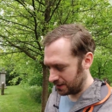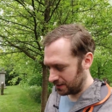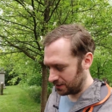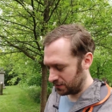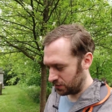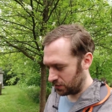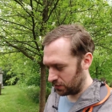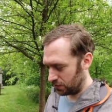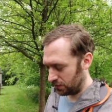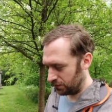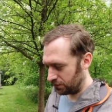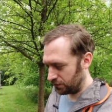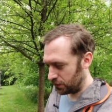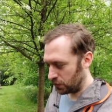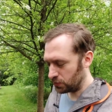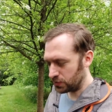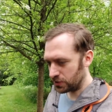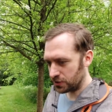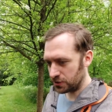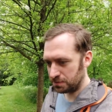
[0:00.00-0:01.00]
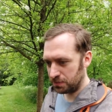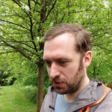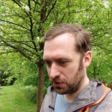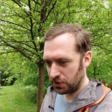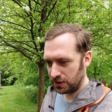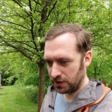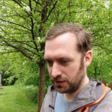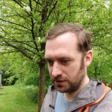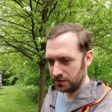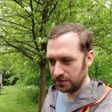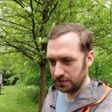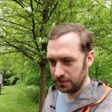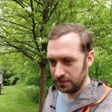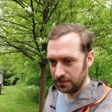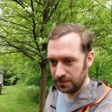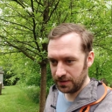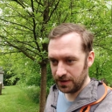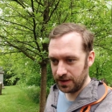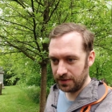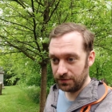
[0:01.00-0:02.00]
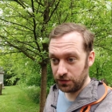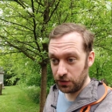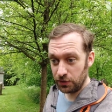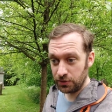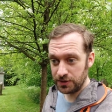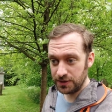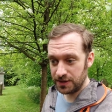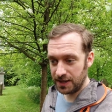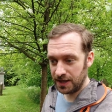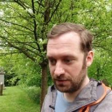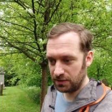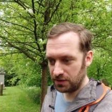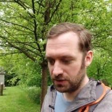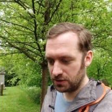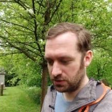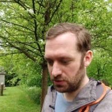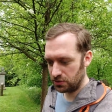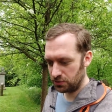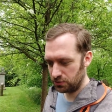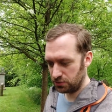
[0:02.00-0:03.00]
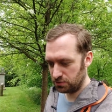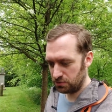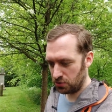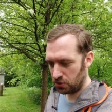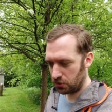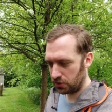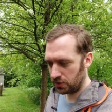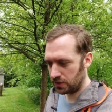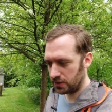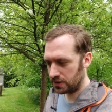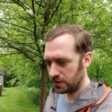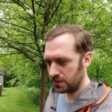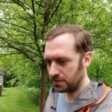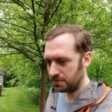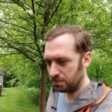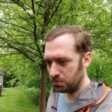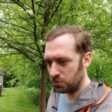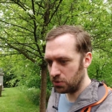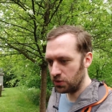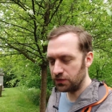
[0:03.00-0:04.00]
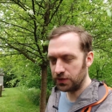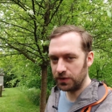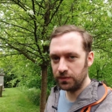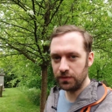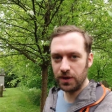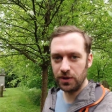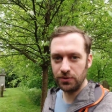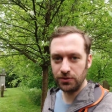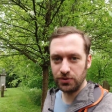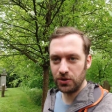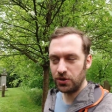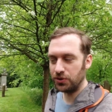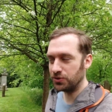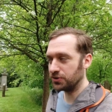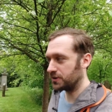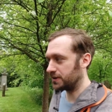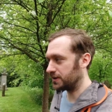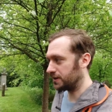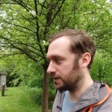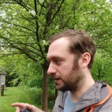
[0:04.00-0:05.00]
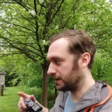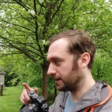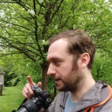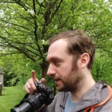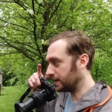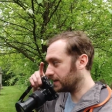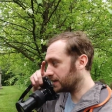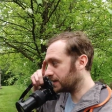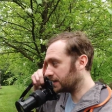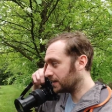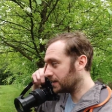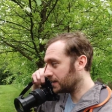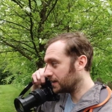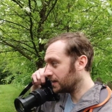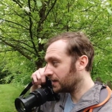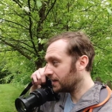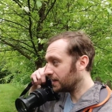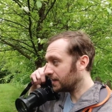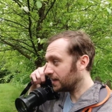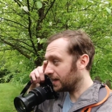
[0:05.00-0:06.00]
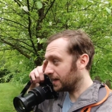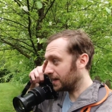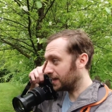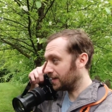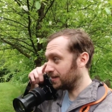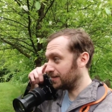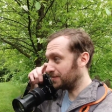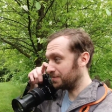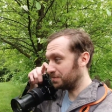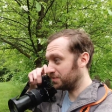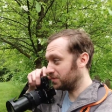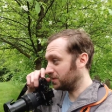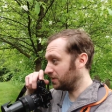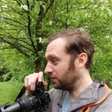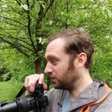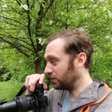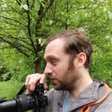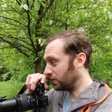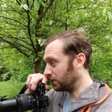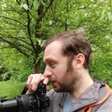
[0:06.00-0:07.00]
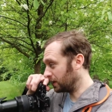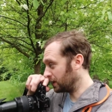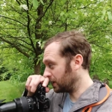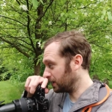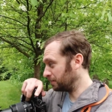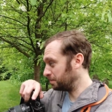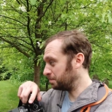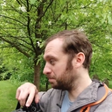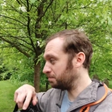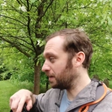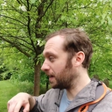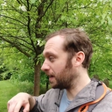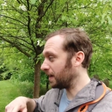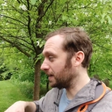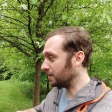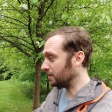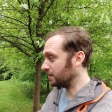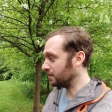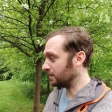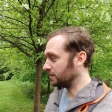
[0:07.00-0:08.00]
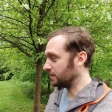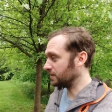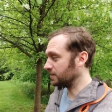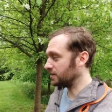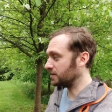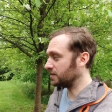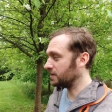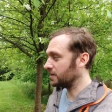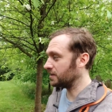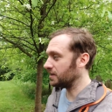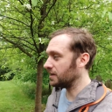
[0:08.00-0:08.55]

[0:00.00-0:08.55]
so the focus area is so small, moving around constantly. You've got the petals,